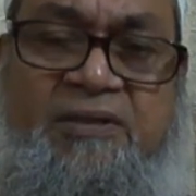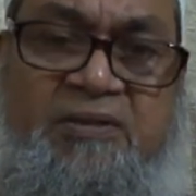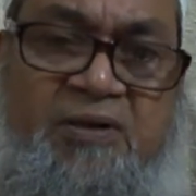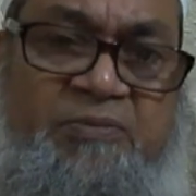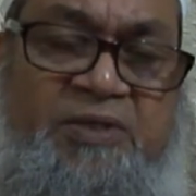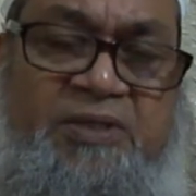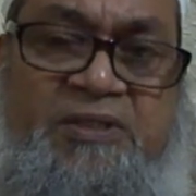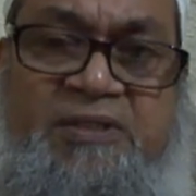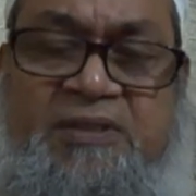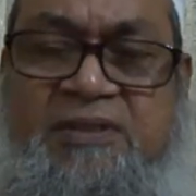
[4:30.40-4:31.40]

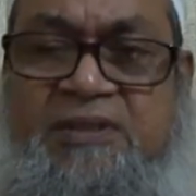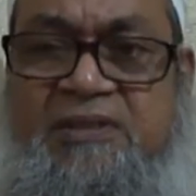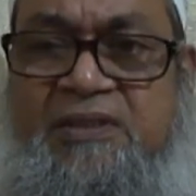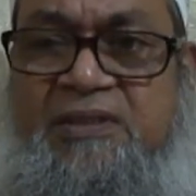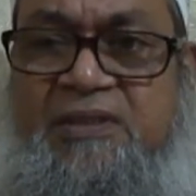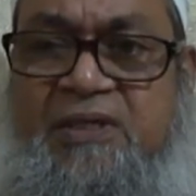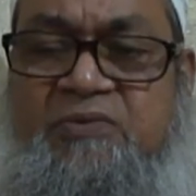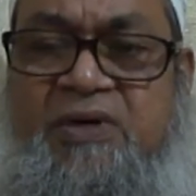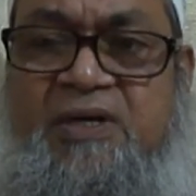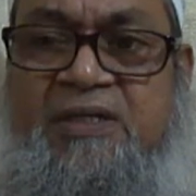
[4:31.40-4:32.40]

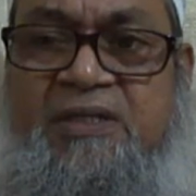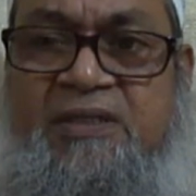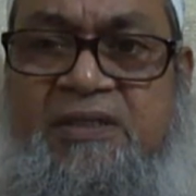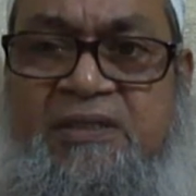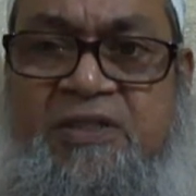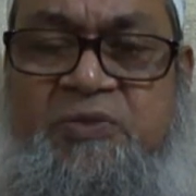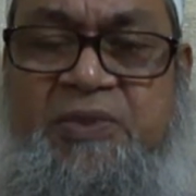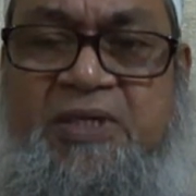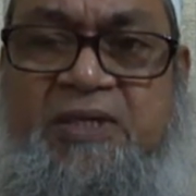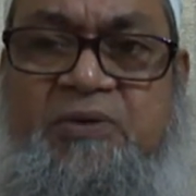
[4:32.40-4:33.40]
community-acquired,
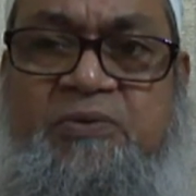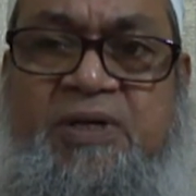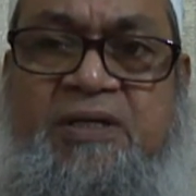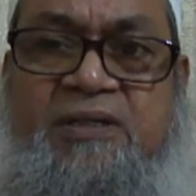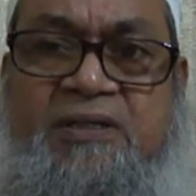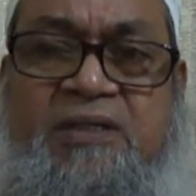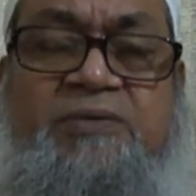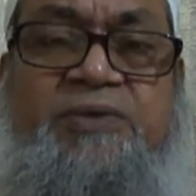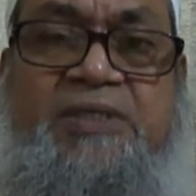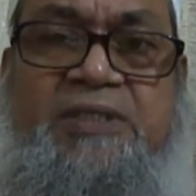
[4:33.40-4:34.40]
hospital-acquired
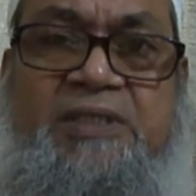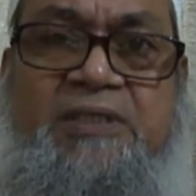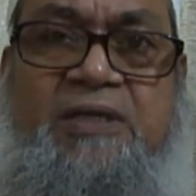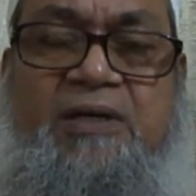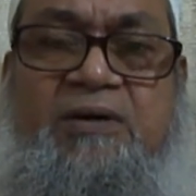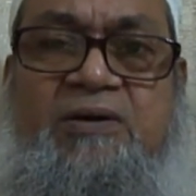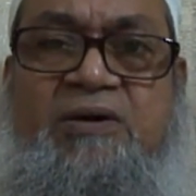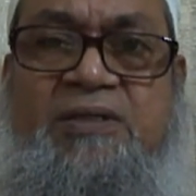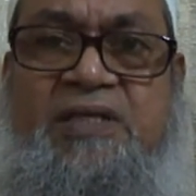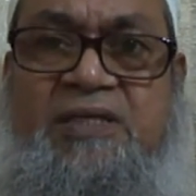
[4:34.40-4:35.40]
infection, or
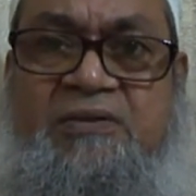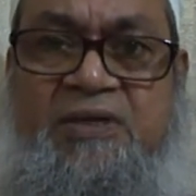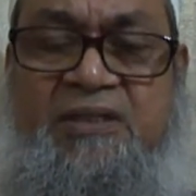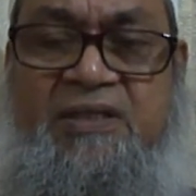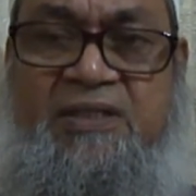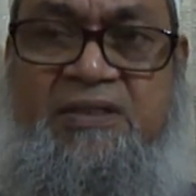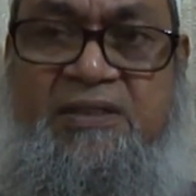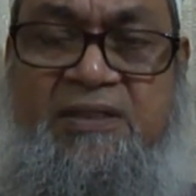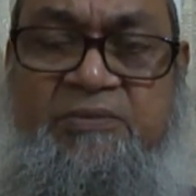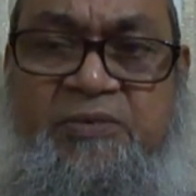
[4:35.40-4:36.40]
where there is
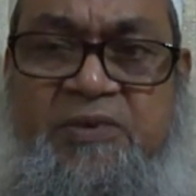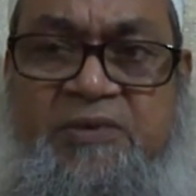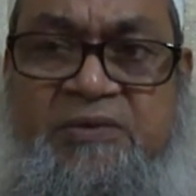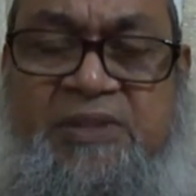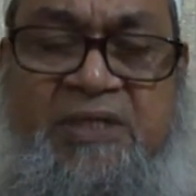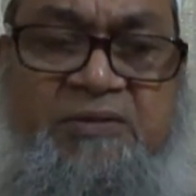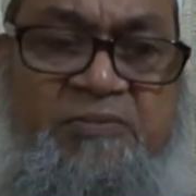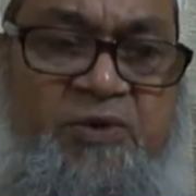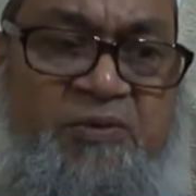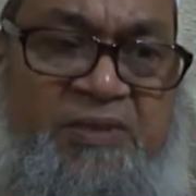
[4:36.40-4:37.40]
more
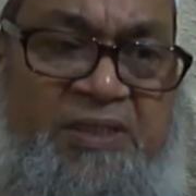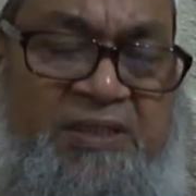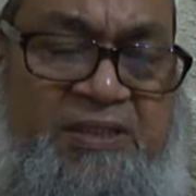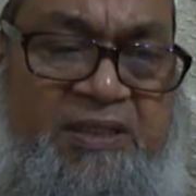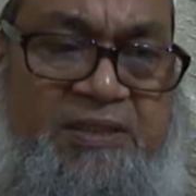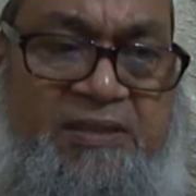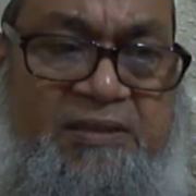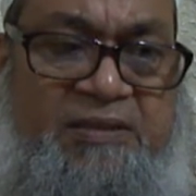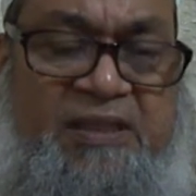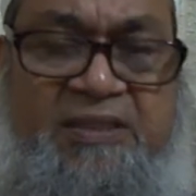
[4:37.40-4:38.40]
resistance
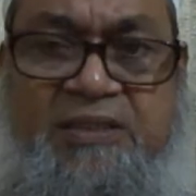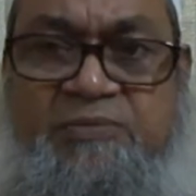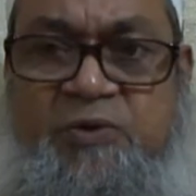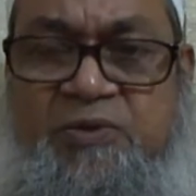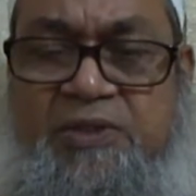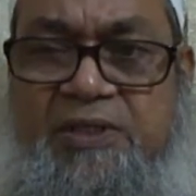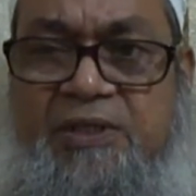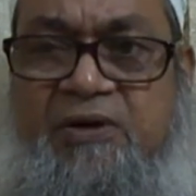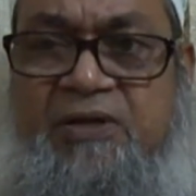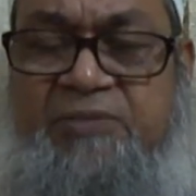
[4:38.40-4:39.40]
case is more,
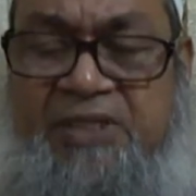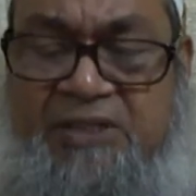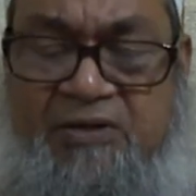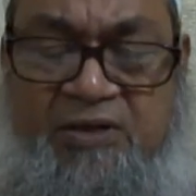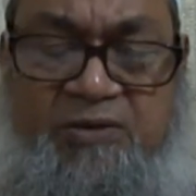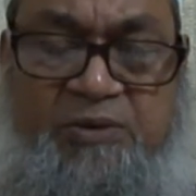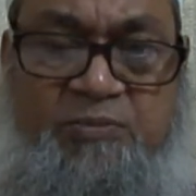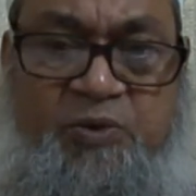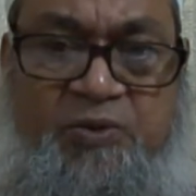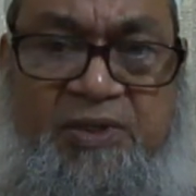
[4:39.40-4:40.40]
or resistant organism is
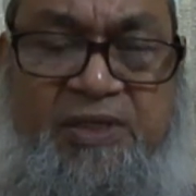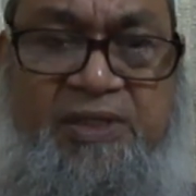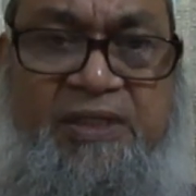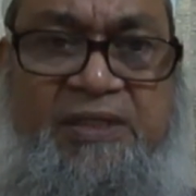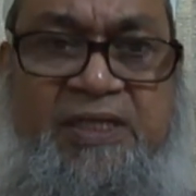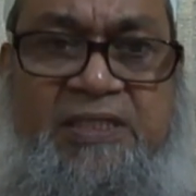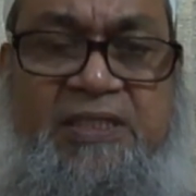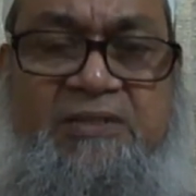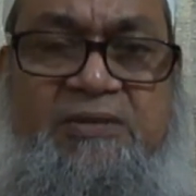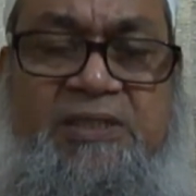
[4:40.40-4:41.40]
more. In that
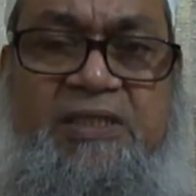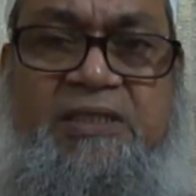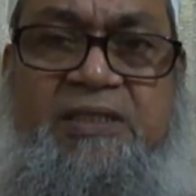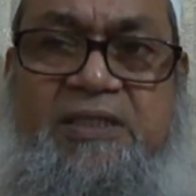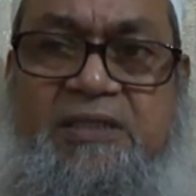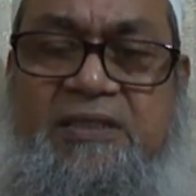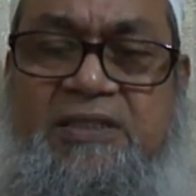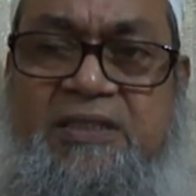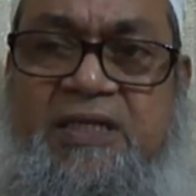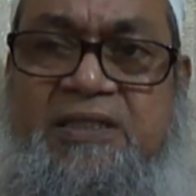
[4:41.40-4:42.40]
situation,
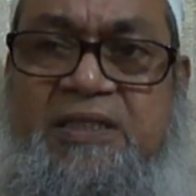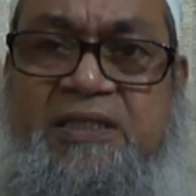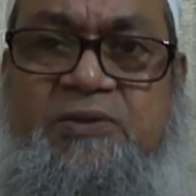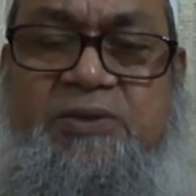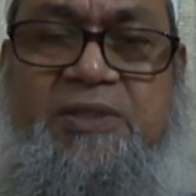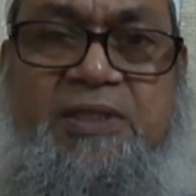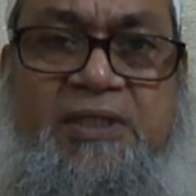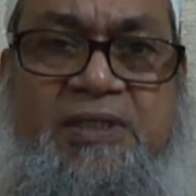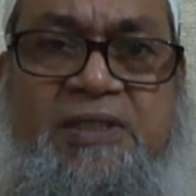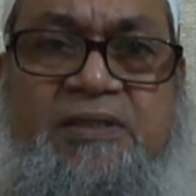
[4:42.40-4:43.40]
these drugs are used
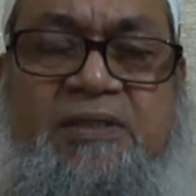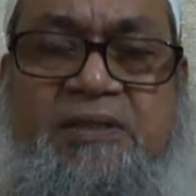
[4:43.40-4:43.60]
in